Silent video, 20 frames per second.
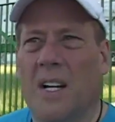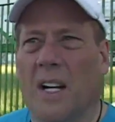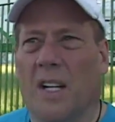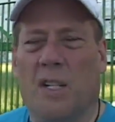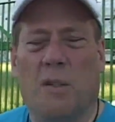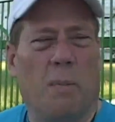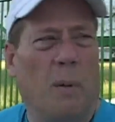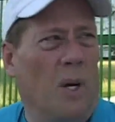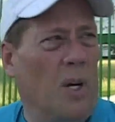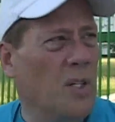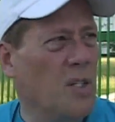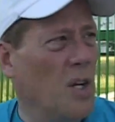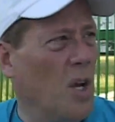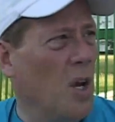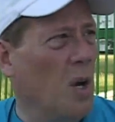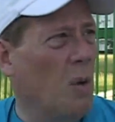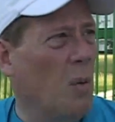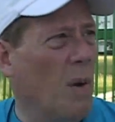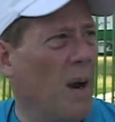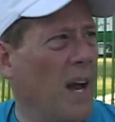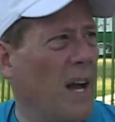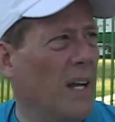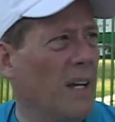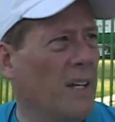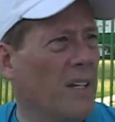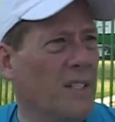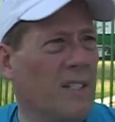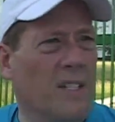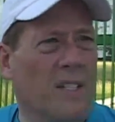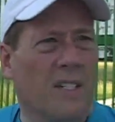experience all around
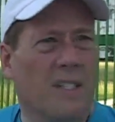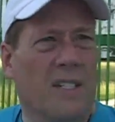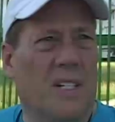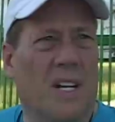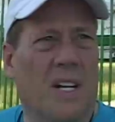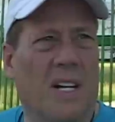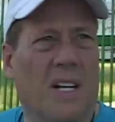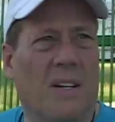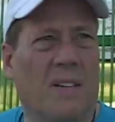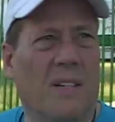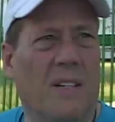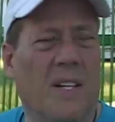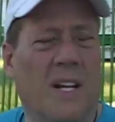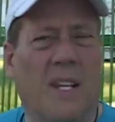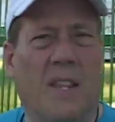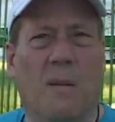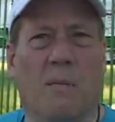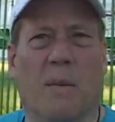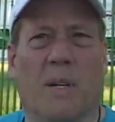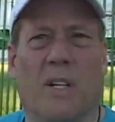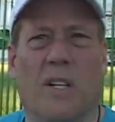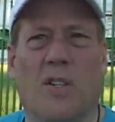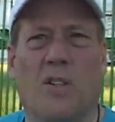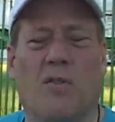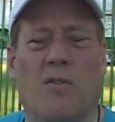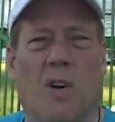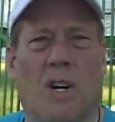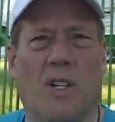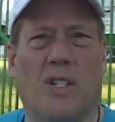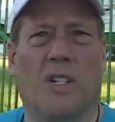us is uh, nothing but
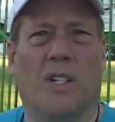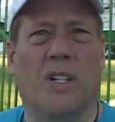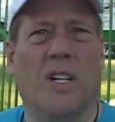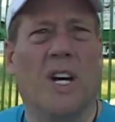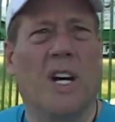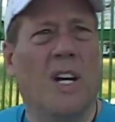destruction.